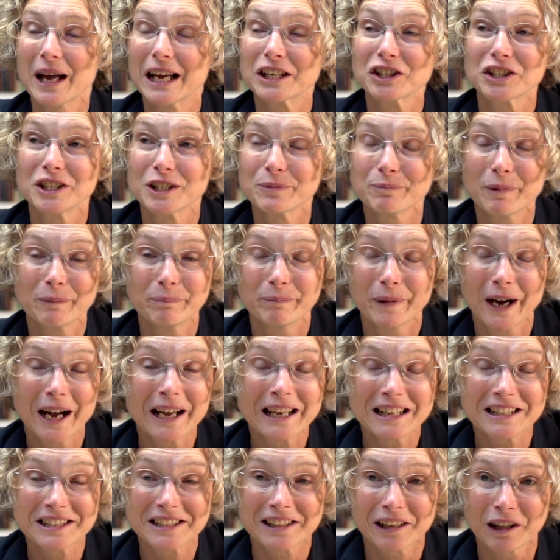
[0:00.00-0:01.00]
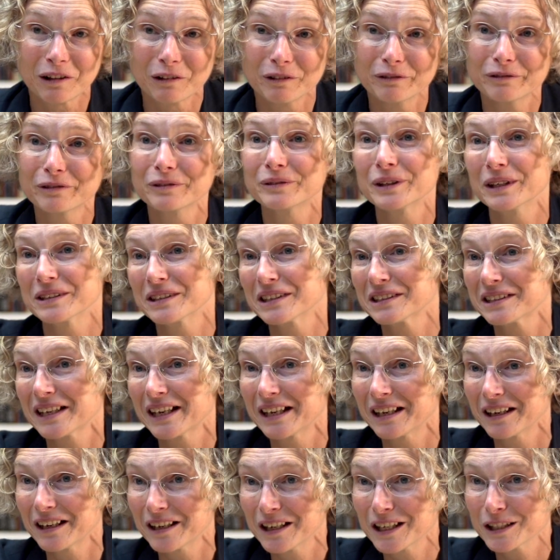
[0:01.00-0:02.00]
She's by herself. As I
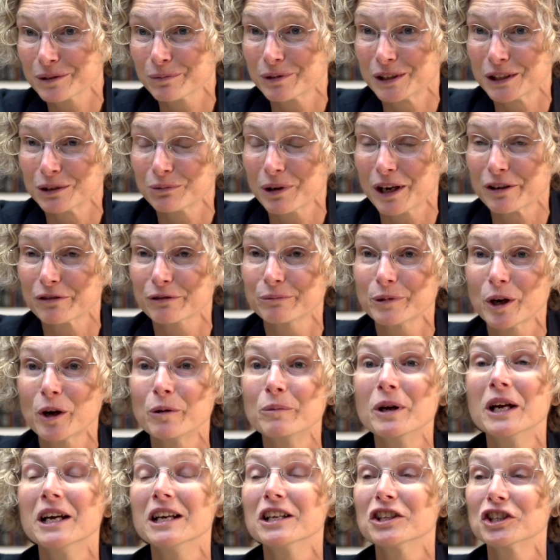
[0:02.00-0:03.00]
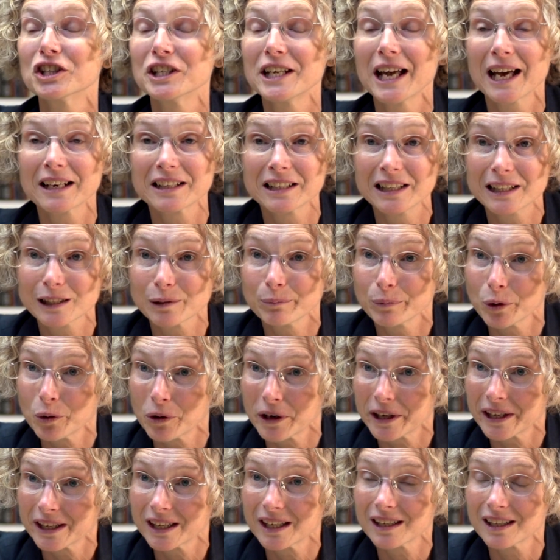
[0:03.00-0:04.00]
say, her husband's away from home. She had a little
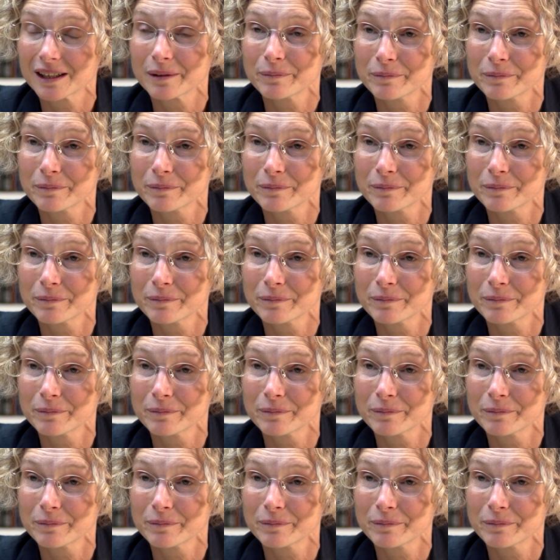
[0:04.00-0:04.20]
boy